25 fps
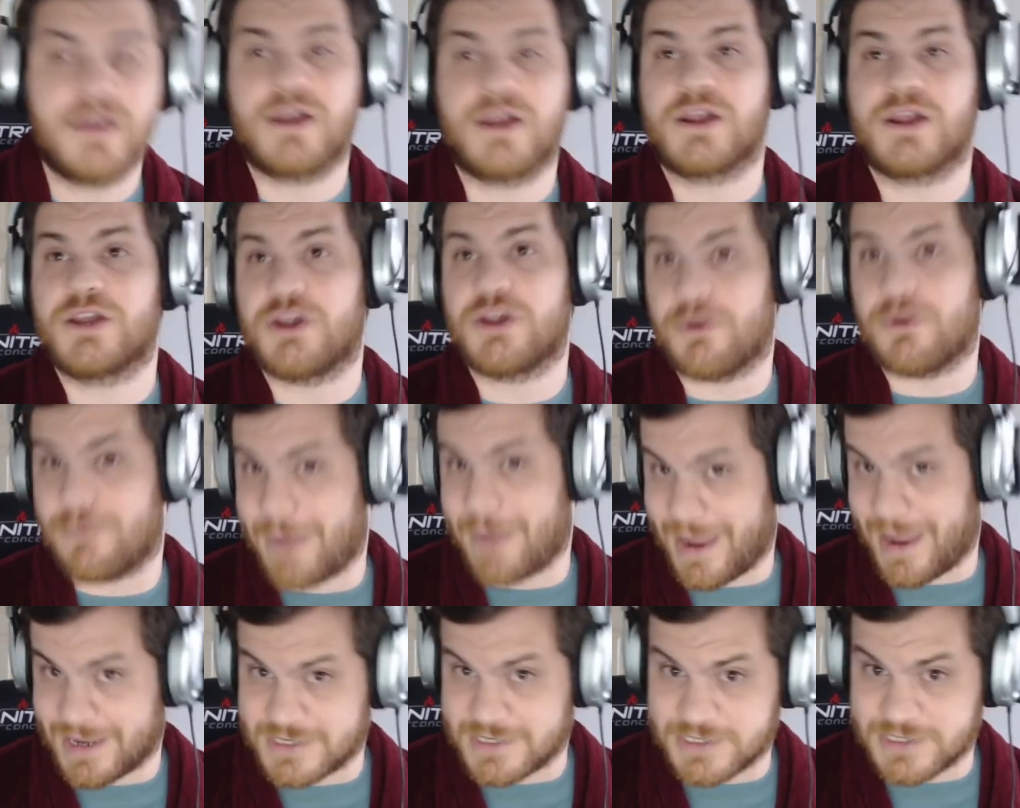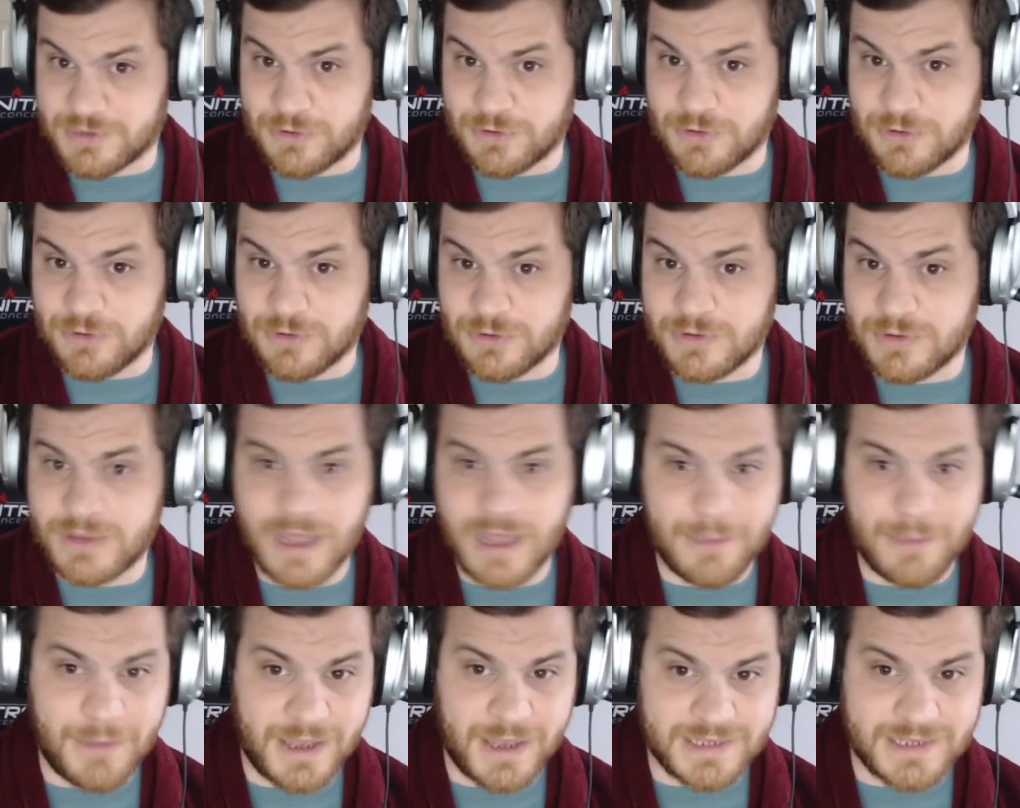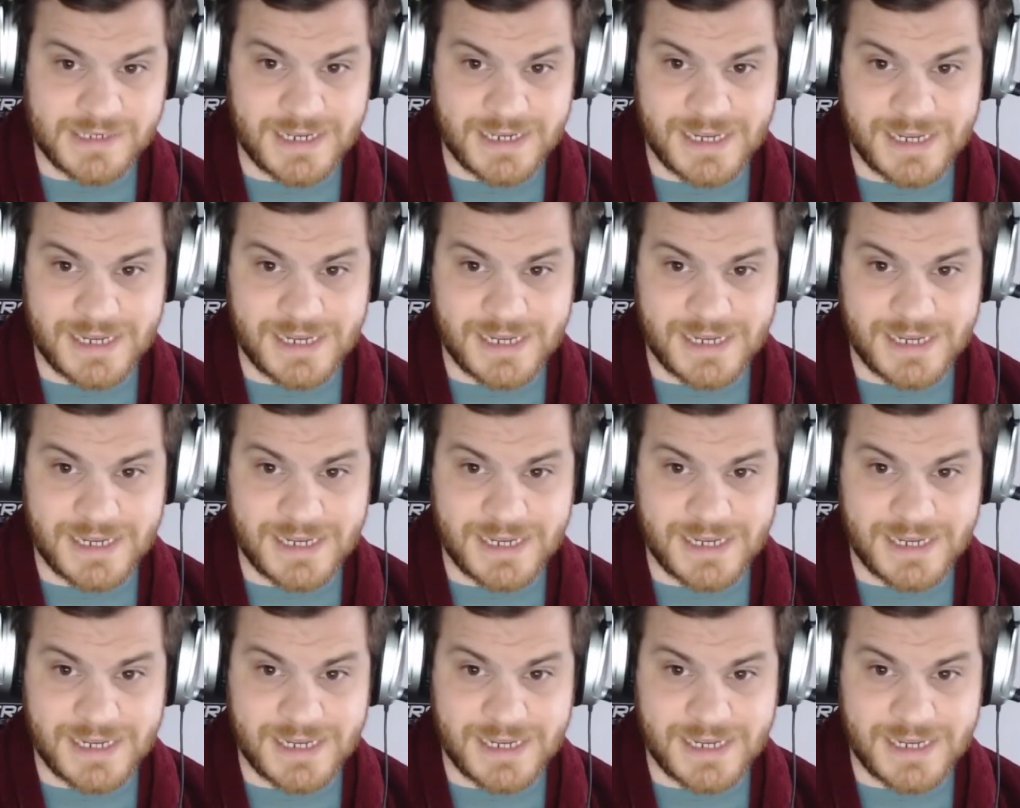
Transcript: Correct call, I might add.